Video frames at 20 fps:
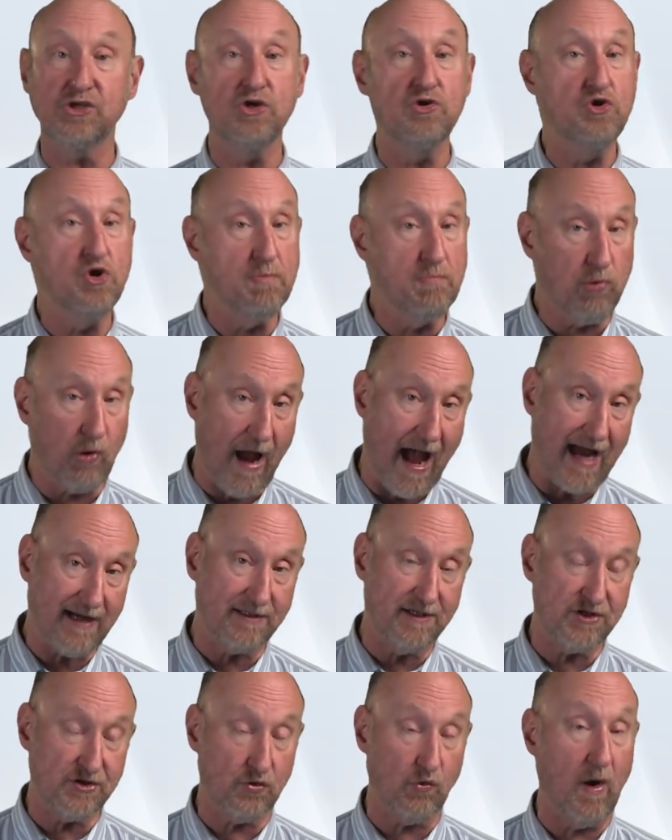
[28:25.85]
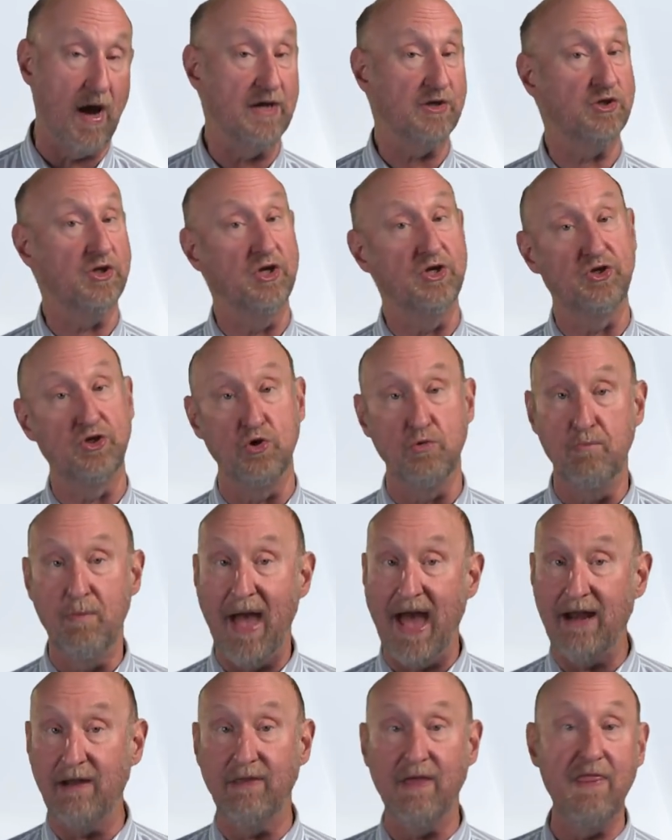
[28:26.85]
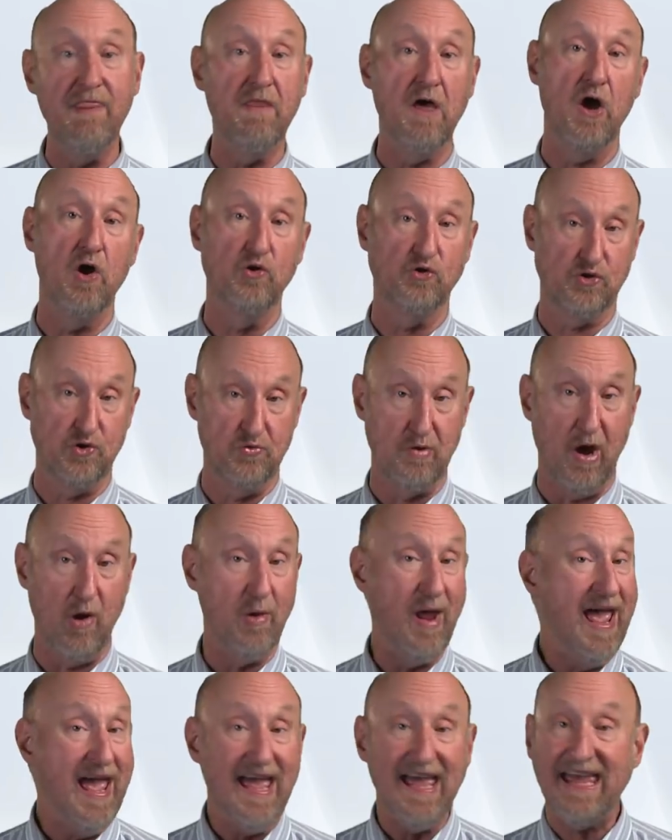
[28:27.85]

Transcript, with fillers: who do practice questions do better than those who don't,